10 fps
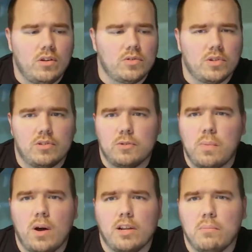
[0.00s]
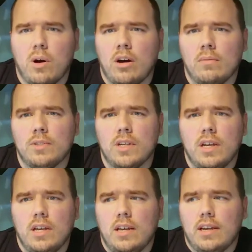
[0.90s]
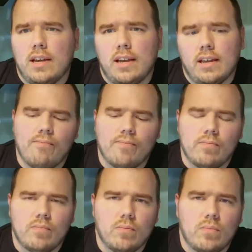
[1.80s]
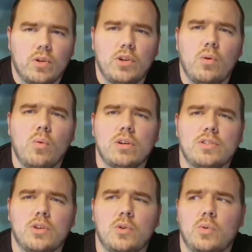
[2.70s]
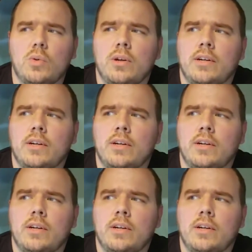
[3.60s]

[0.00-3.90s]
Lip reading: using spawning mops. You don't want to